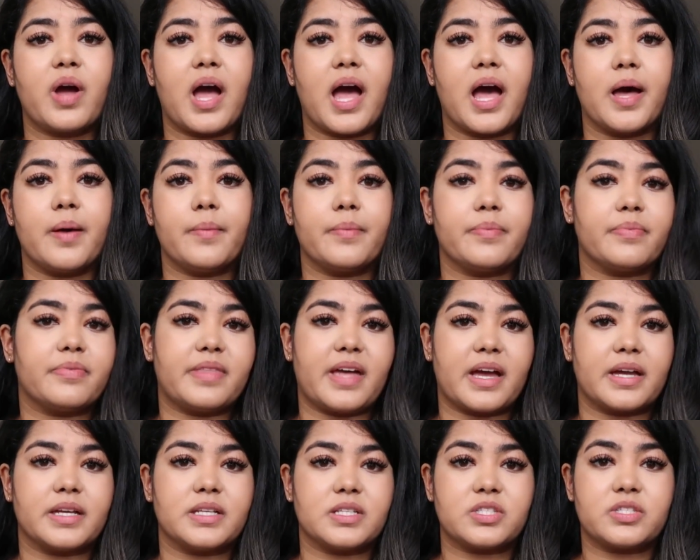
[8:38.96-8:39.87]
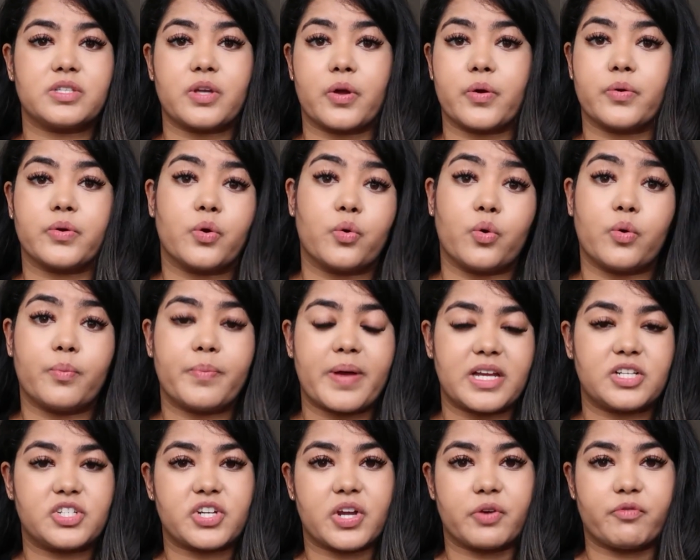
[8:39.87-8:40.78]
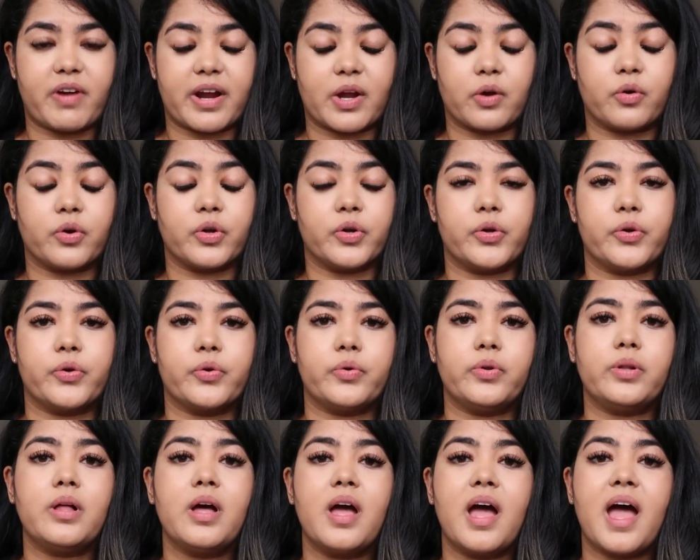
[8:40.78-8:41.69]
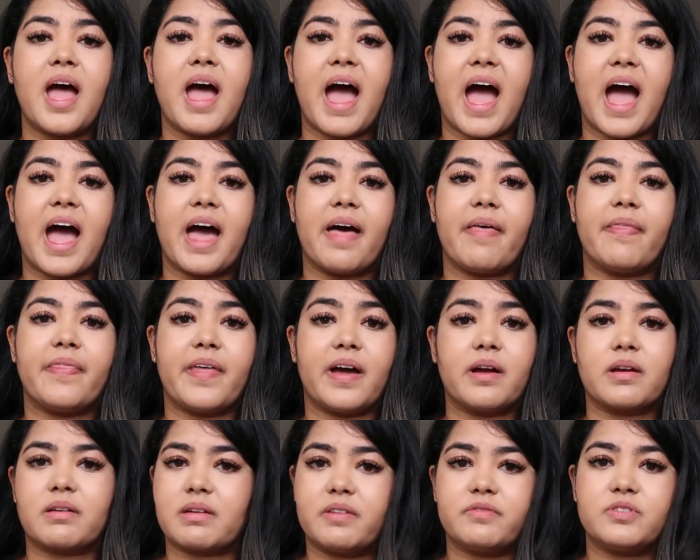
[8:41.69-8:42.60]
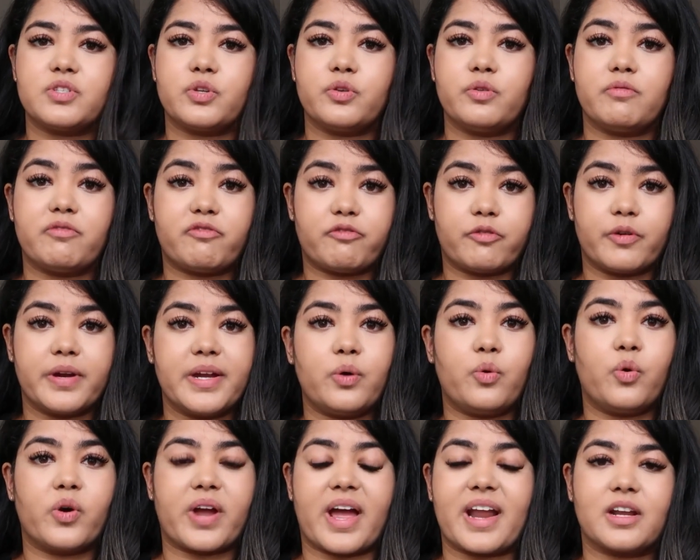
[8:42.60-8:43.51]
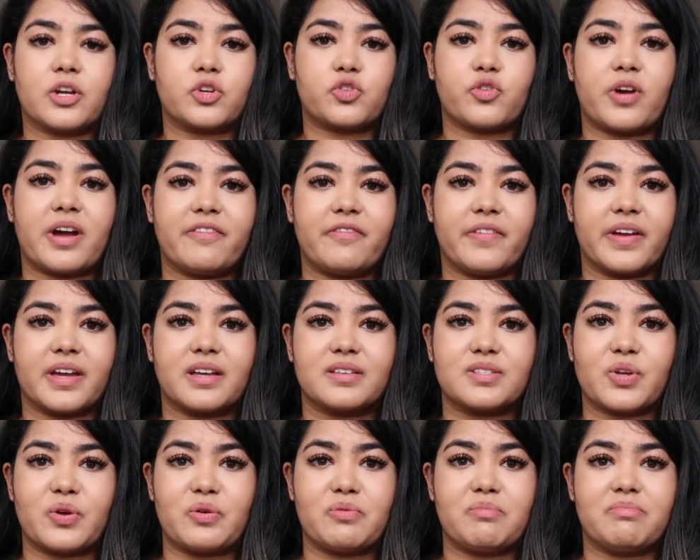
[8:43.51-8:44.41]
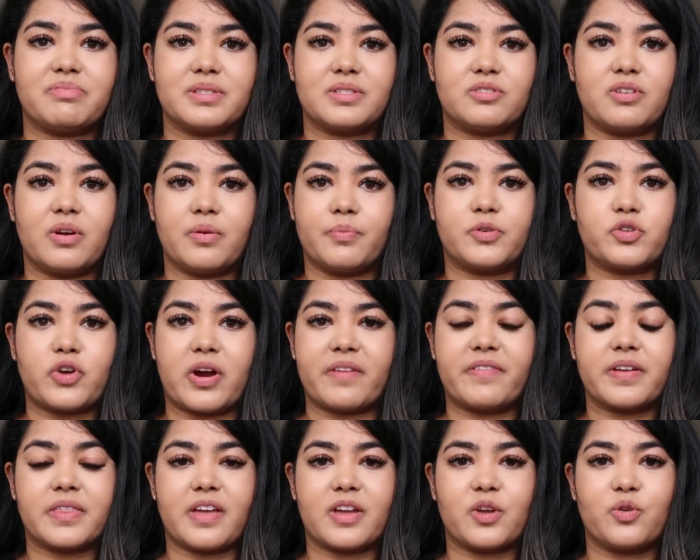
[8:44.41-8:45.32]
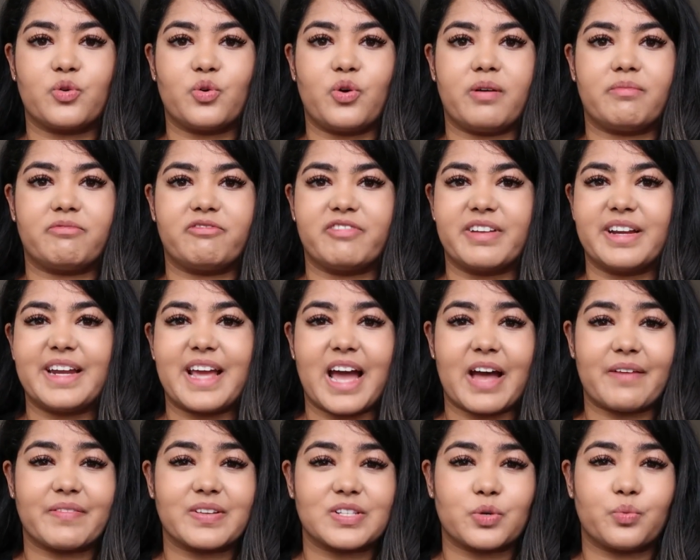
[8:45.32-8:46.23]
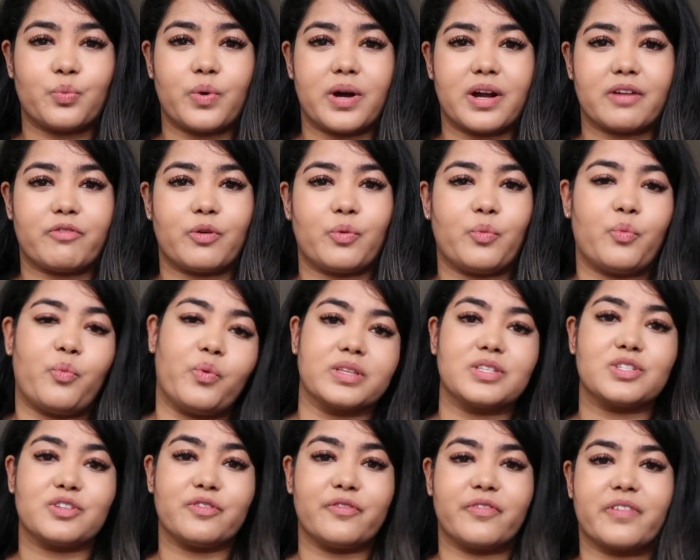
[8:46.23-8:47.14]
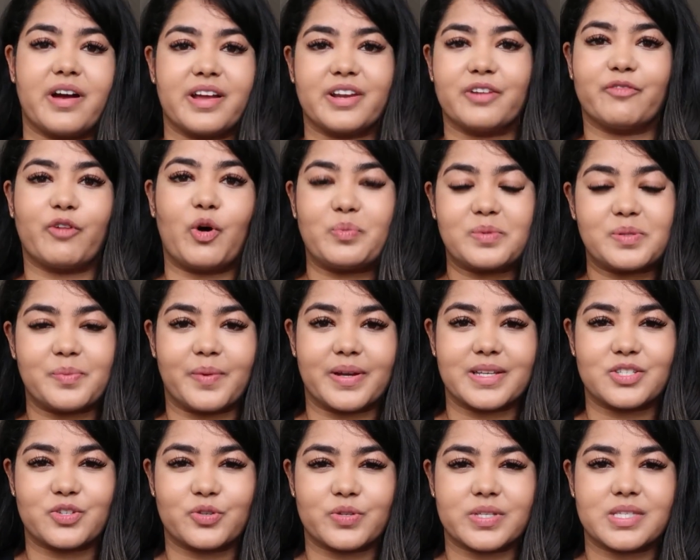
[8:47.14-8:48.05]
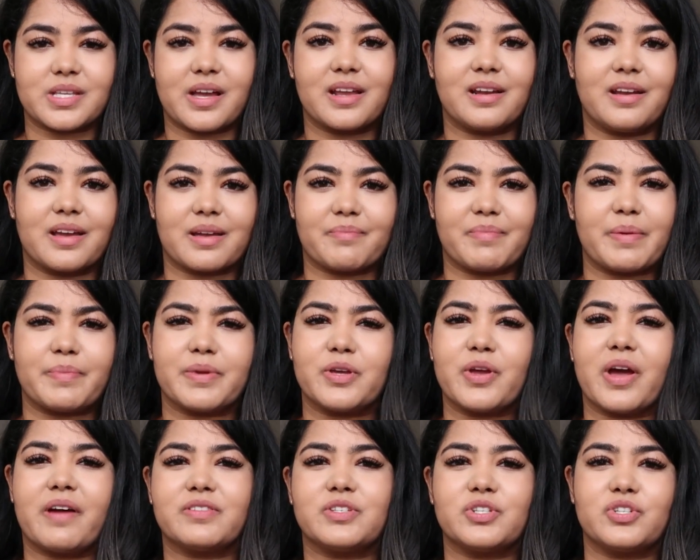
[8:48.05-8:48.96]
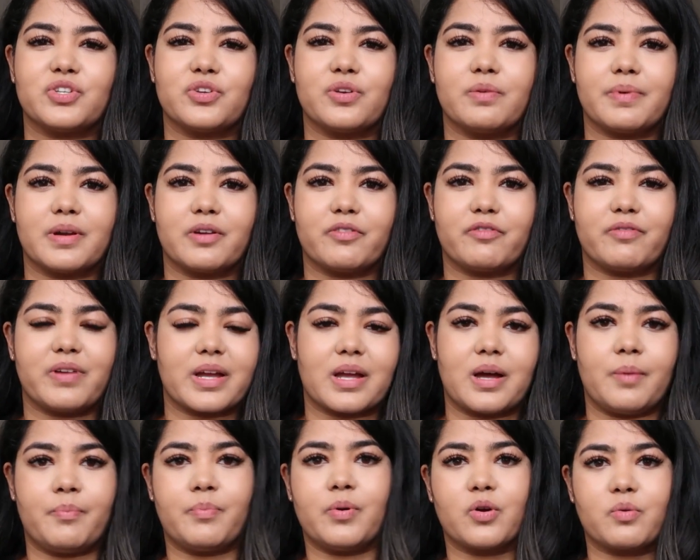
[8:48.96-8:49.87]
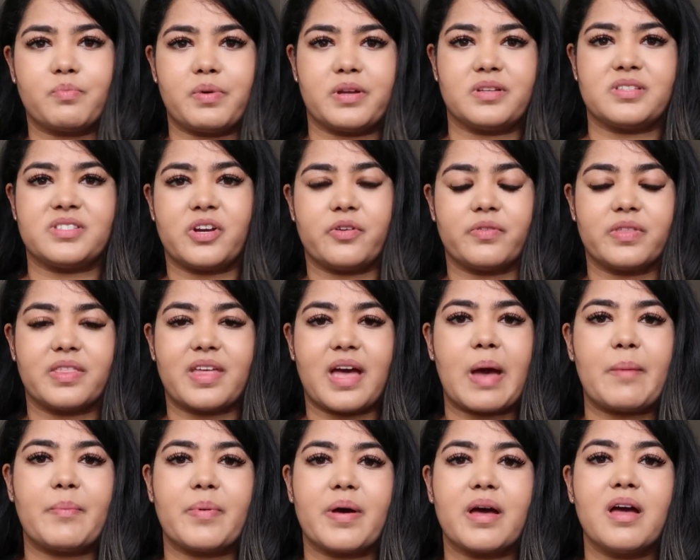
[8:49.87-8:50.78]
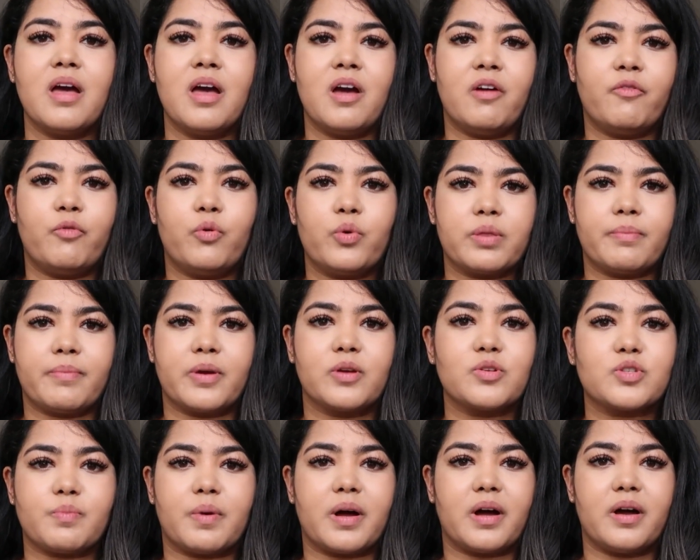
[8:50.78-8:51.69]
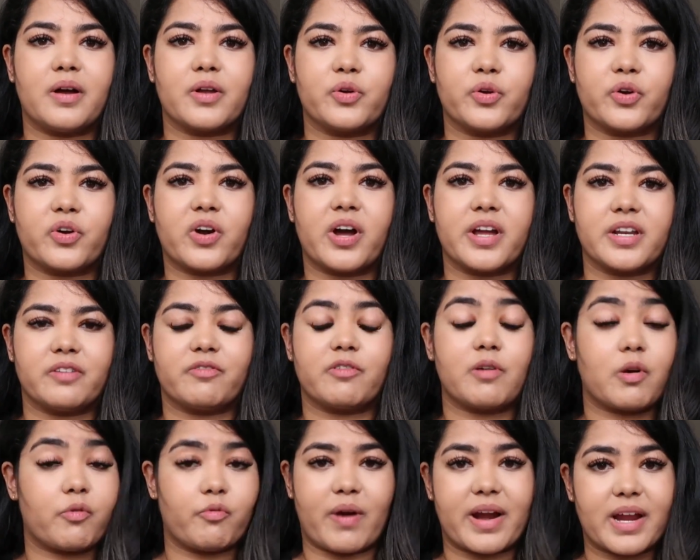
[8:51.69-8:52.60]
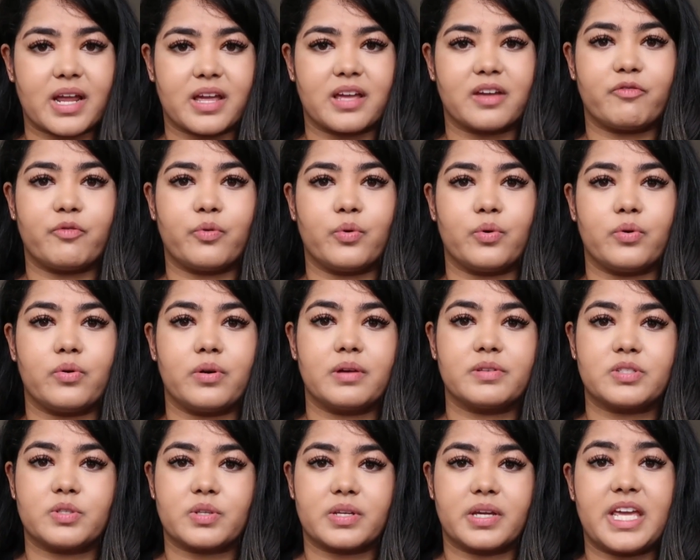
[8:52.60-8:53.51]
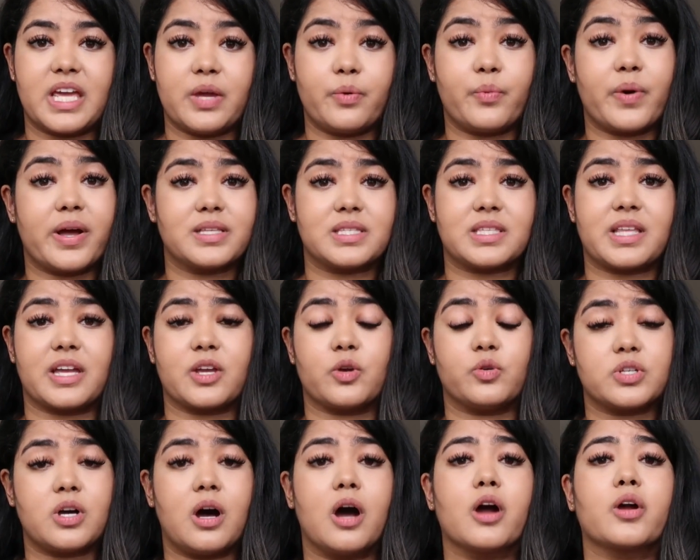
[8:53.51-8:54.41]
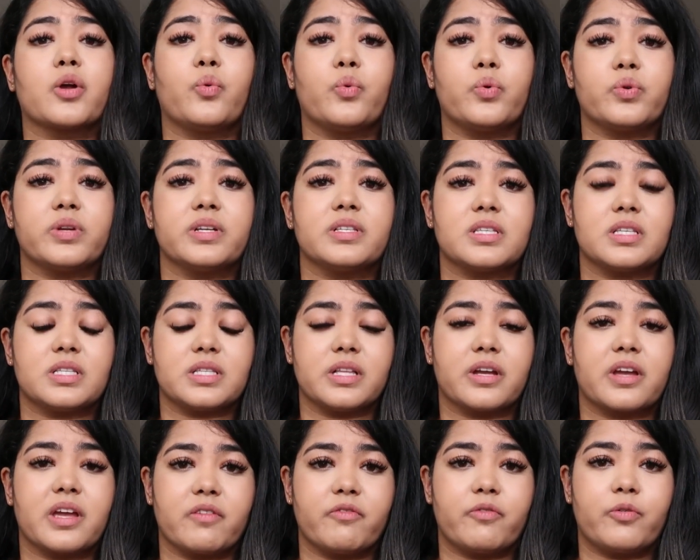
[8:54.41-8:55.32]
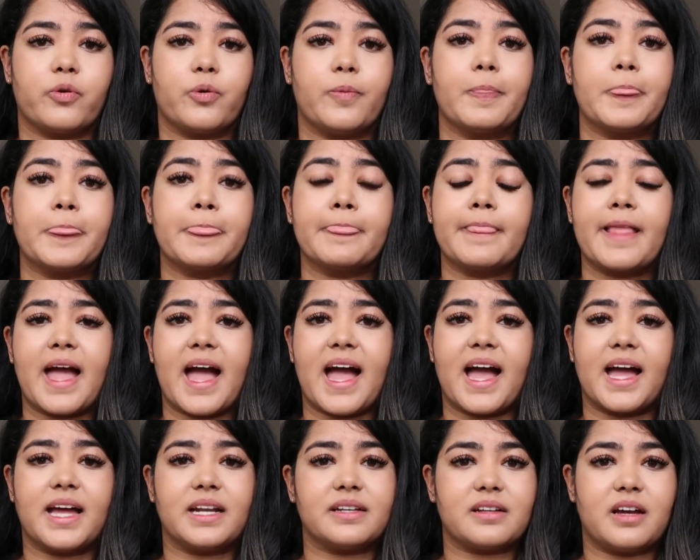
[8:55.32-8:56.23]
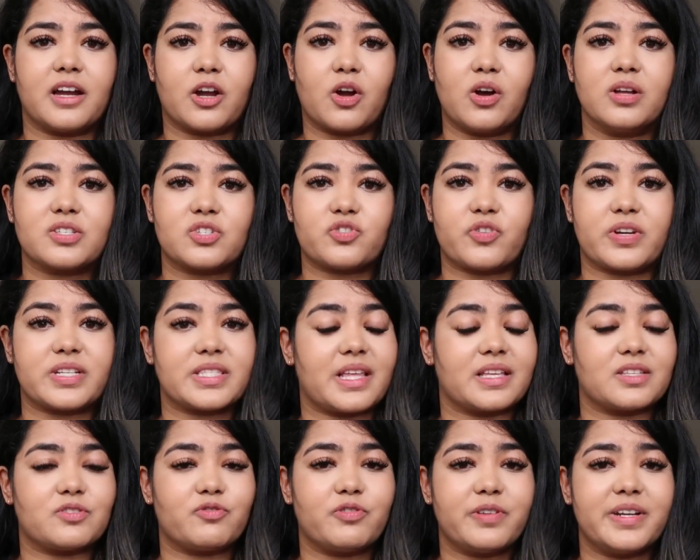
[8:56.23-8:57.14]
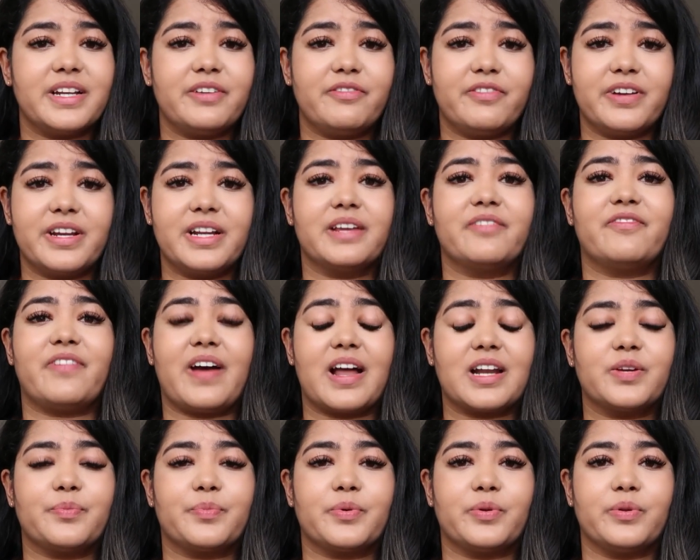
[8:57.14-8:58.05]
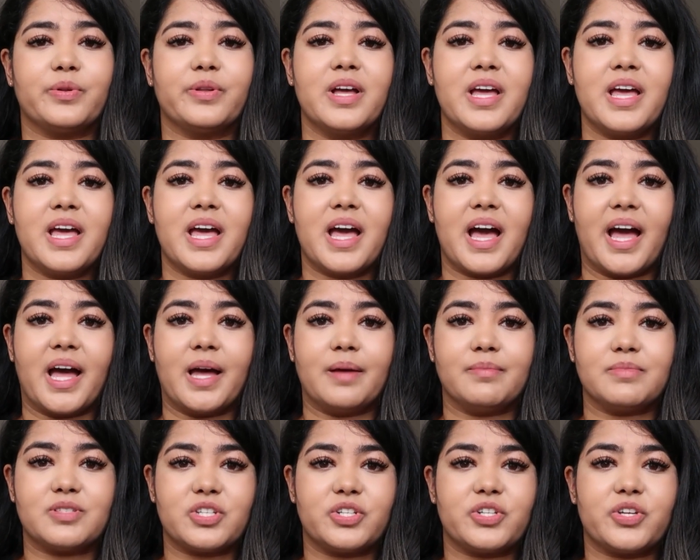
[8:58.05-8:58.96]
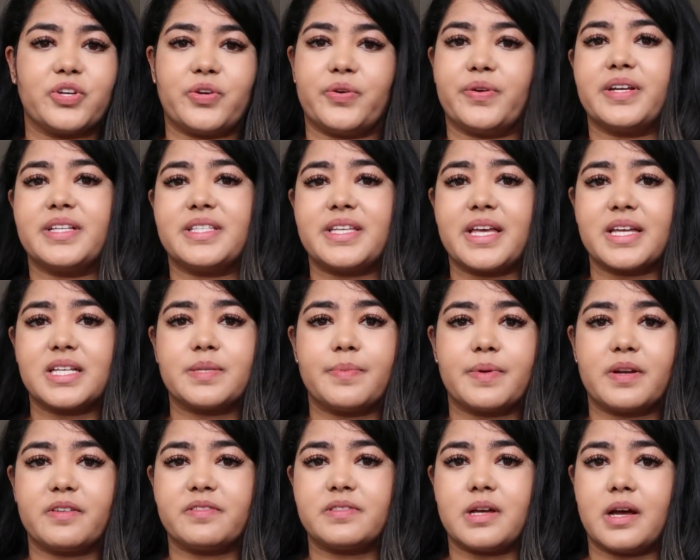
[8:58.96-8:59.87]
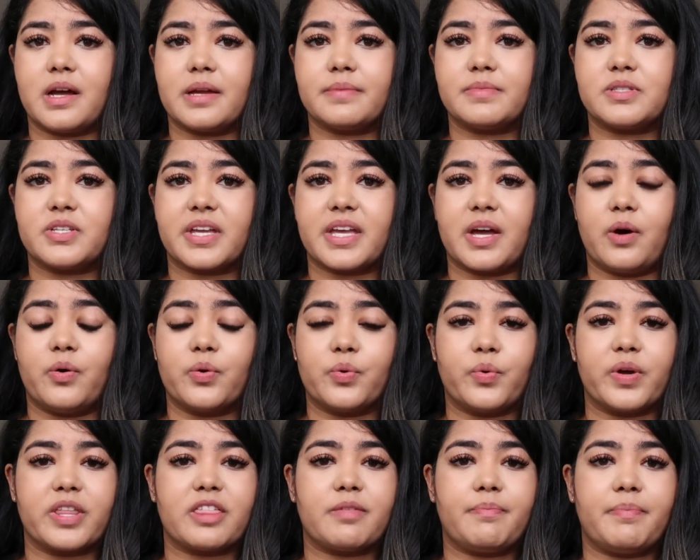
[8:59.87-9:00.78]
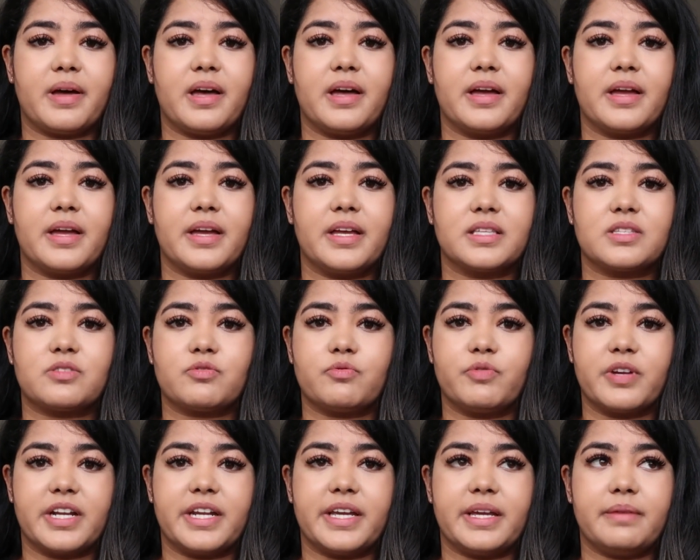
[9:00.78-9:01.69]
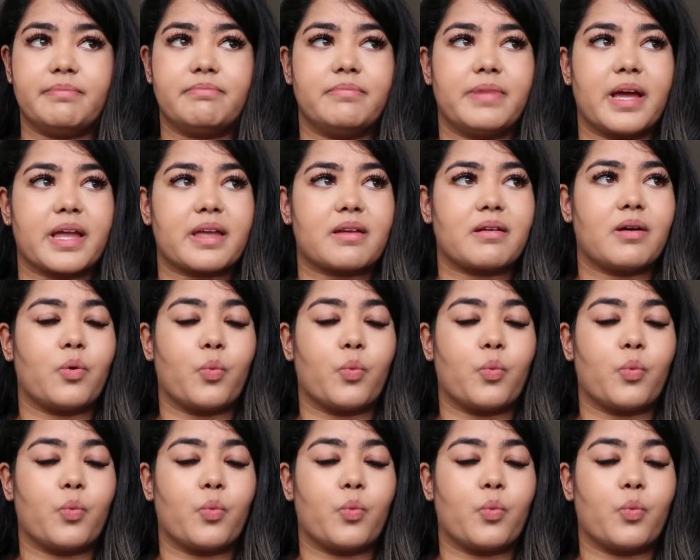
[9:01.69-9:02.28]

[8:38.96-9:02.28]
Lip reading: That is so your page can rank on Google, and that gives you free organic traffic, so traffic that you're not really having to work for once you've kind of optimized your site. Like maybe you have to do a bit of like a blog post here and there, but for the most part you're kind of ranking for keywords that your target audience is looking for. And I can't stress that's really, really valuable to do. It takes a bit of time to get on with, but it's really like